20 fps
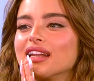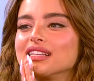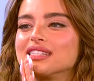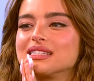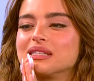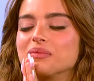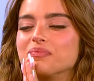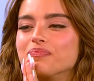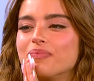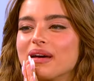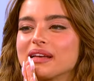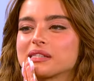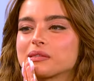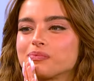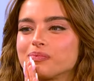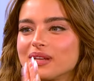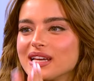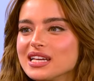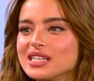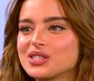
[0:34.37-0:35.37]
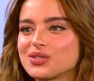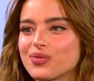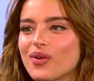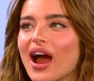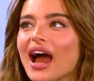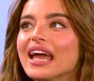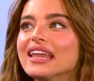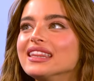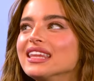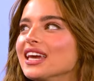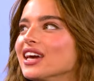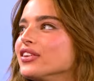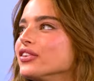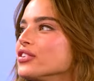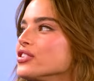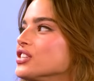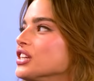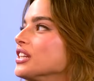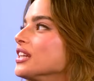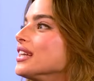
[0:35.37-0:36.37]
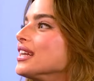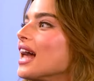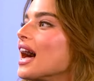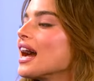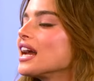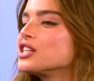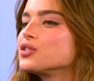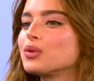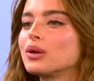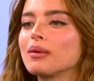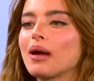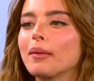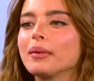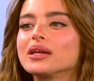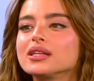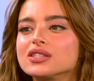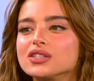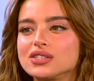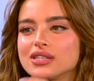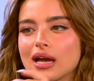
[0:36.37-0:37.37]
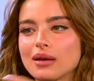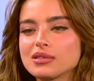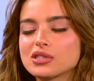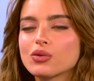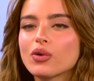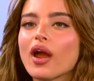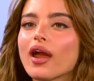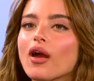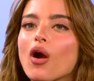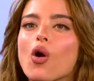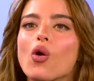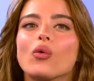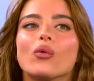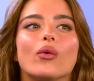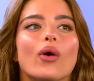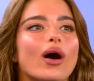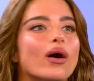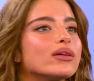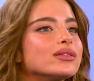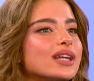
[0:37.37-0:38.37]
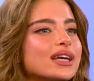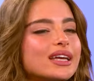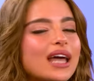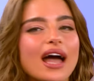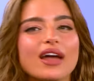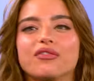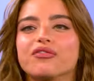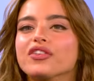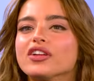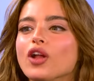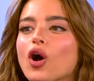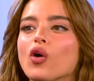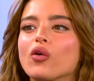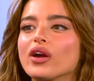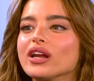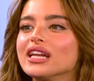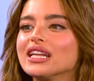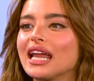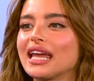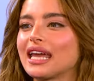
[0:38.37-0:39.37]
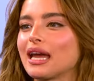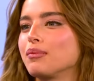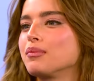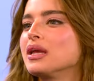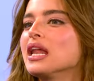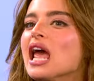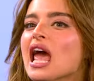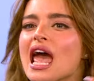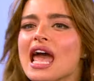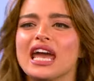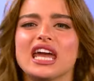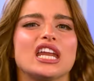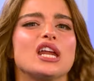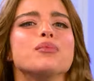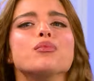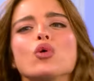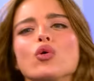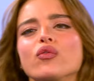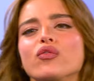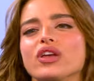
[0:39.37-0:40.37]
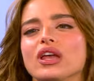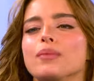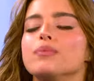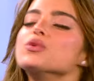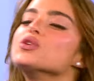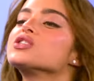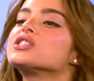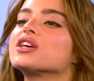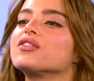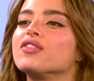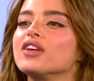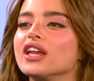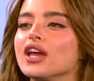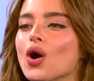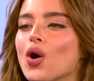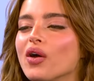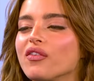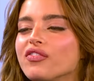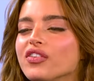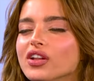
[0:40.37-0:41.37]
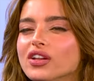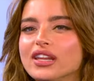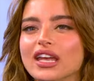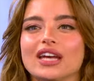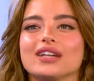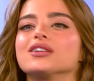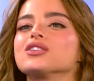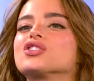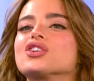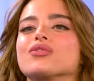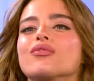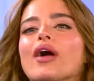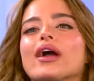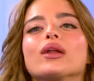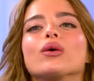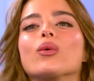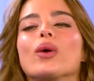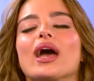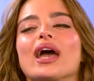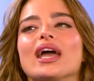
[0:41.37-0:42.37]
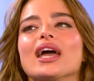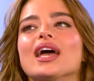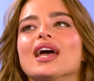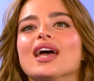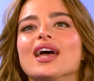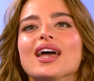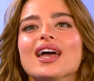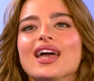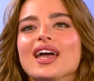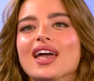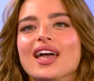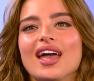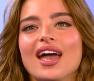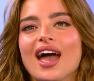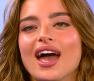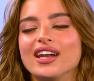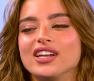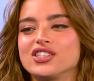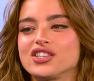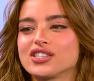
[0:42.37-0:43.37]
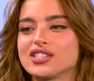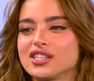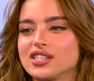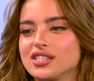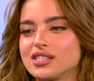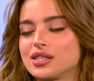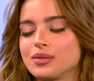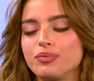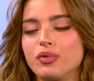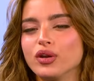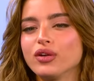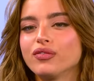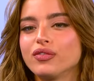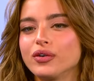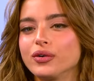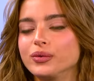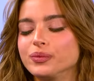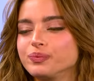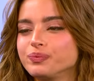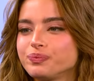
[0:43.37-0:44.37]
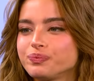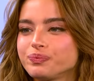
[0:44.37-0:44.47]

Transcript: God, it's the best place, right? The energy, the lights. When I'm coming to Times Square, I all, like I feel already like I'm in a movie, a music video. I feel the energy right away. And it just, it's beautiful.